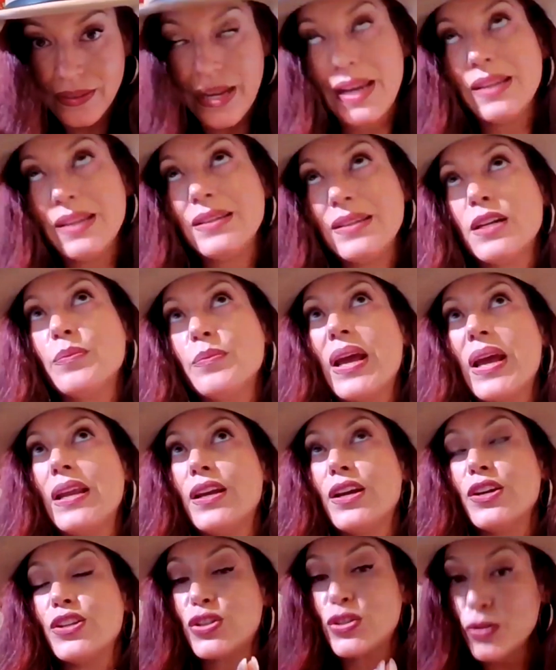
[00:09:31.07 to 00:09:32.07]
as a
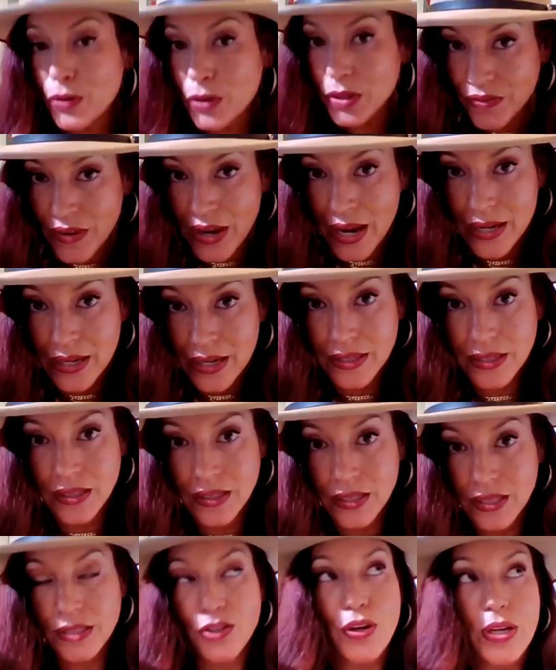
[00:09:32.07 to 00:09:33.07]
distressed property expert.
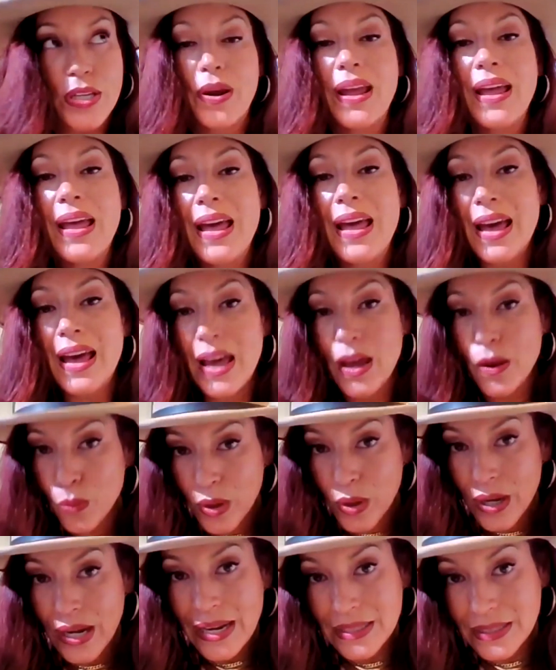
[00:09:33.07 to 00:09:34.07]
And what I did is,
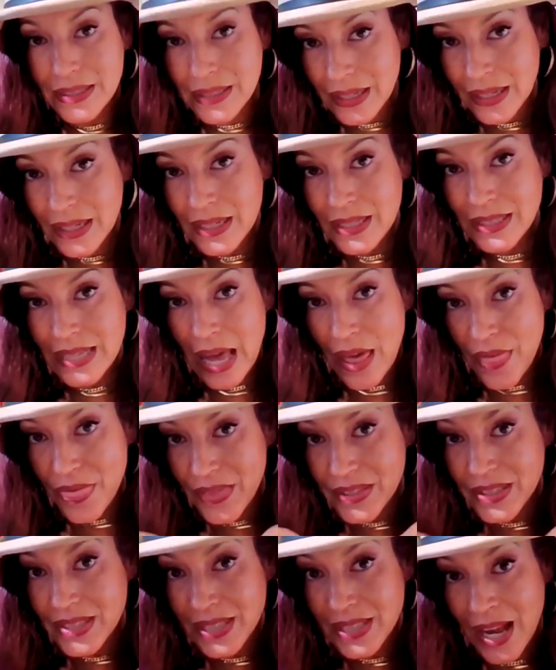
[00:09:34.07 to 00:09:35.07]
at the time, I
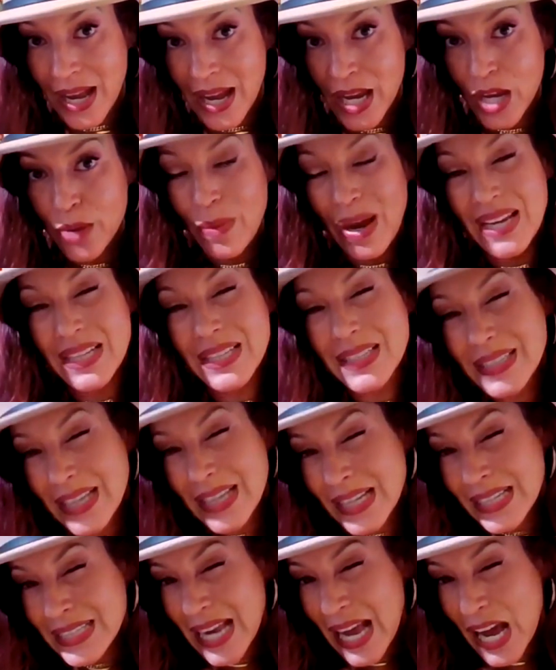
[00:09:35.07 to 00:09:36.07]
sent out a
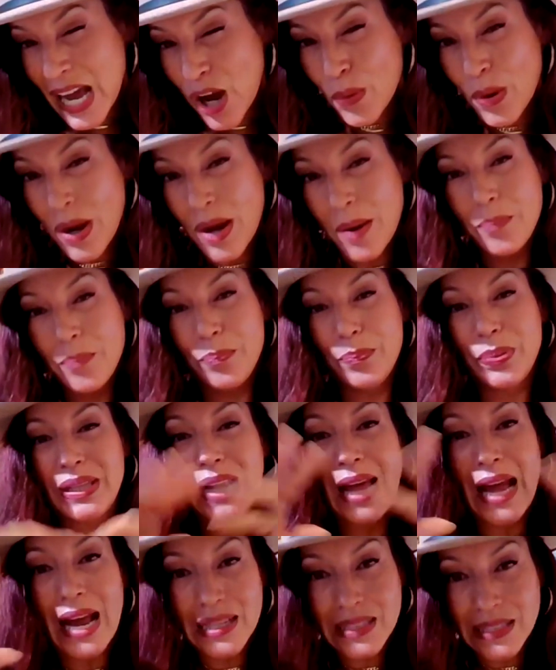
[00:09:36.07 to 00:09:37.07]
blast email
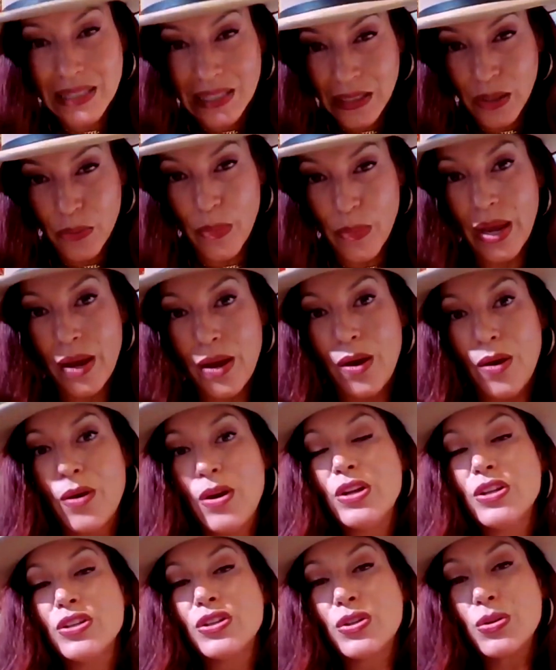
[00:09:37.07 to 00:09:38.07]
to all other
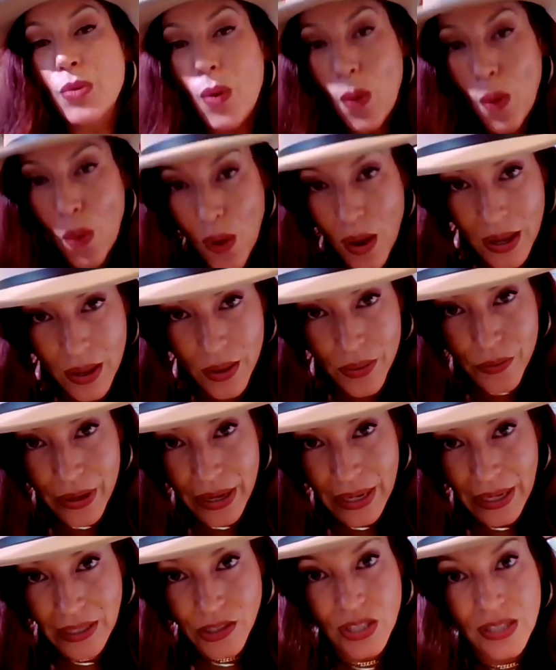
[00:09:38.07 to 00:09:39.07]
agents saying, hey, if you
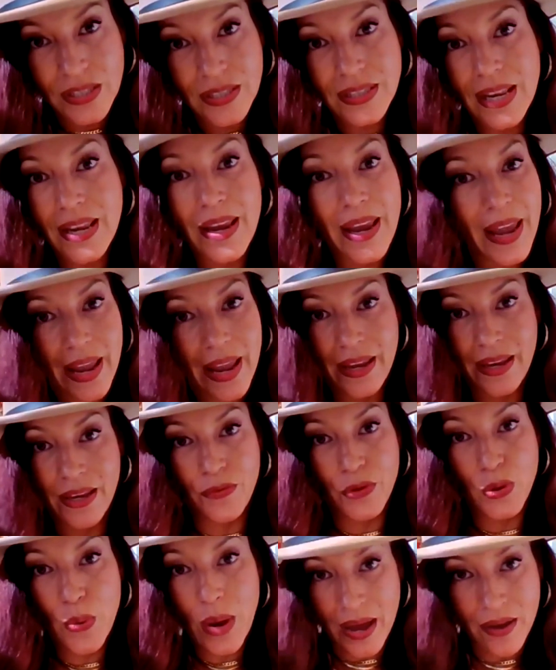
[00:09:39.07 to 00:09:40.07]
have this type of a
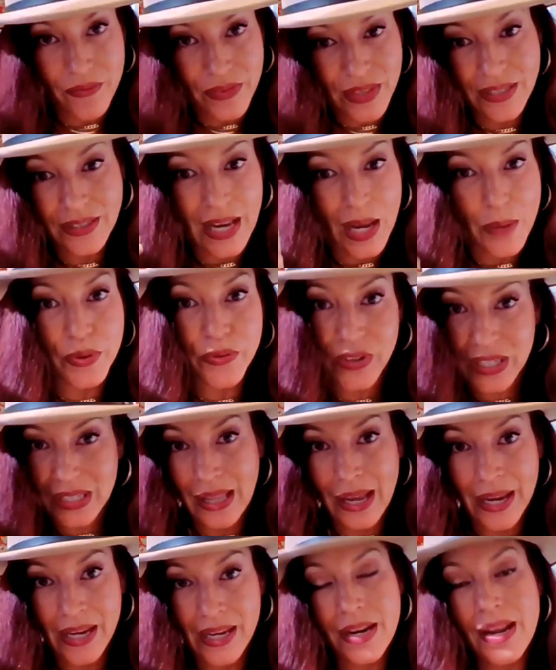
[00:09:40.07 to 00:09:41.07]
client, I'll take them on,
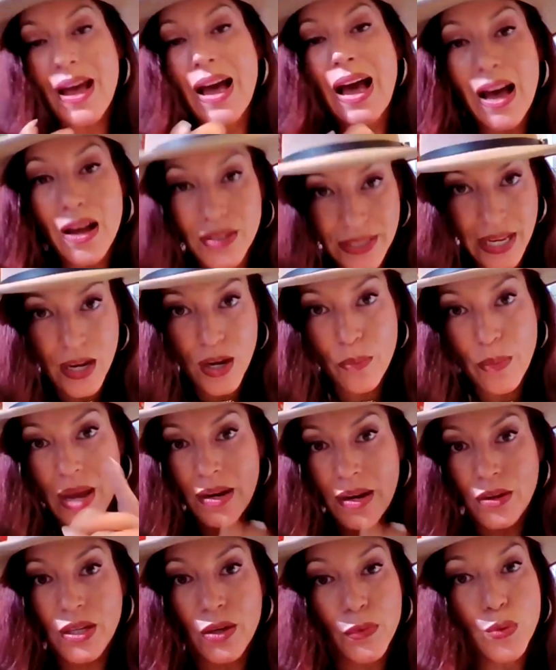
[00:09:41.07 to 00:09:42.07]
I'll give you a referral.
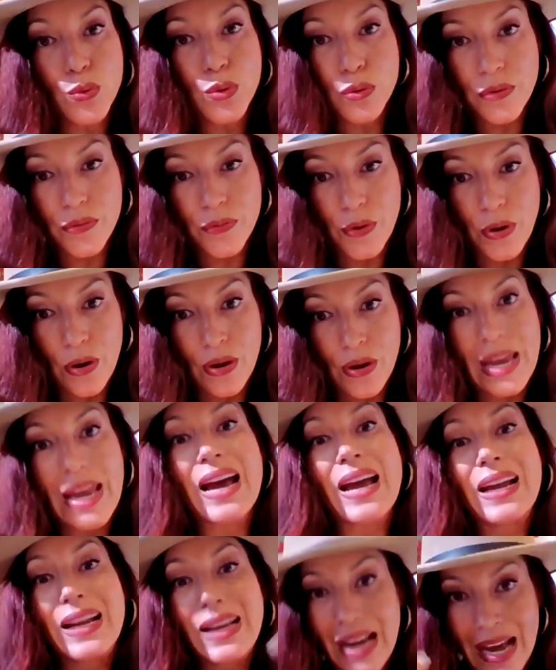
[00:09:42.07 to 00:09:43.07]
And I got
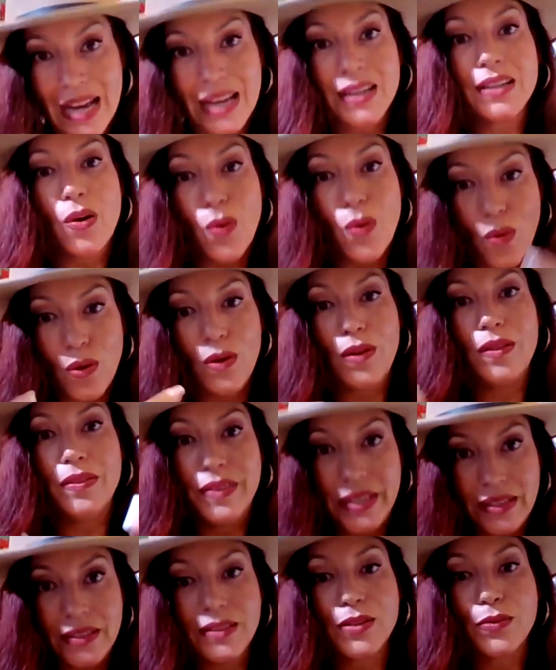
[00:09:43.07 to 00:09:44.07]
all these
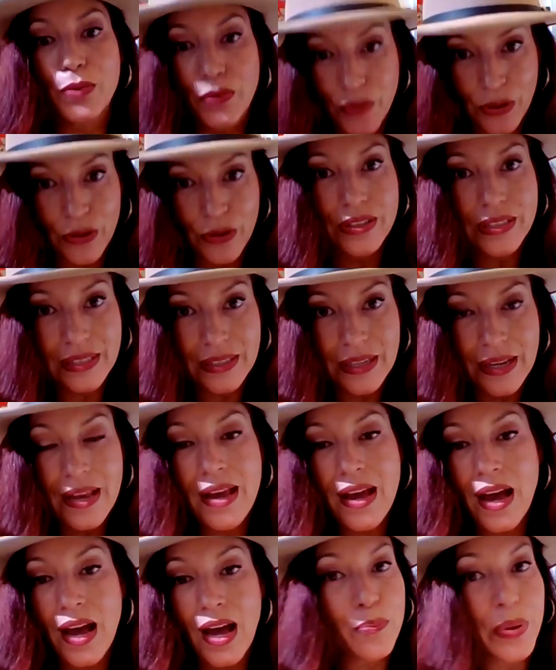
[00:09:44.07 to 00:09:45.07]
referrals. People
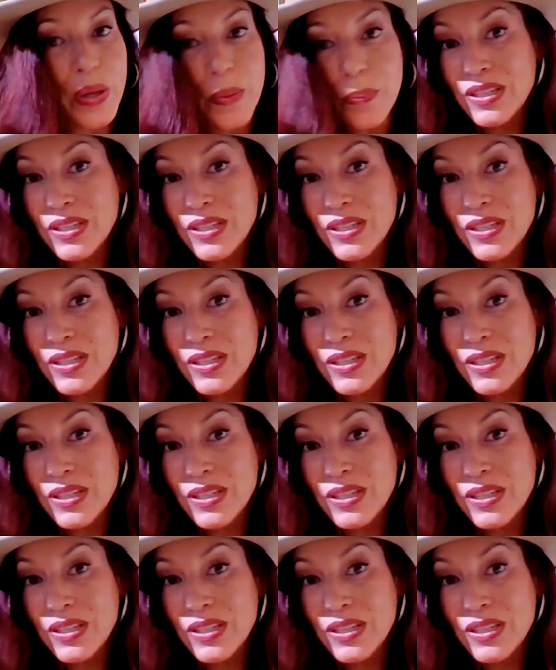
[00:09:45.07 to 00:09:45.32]
didn't want to deal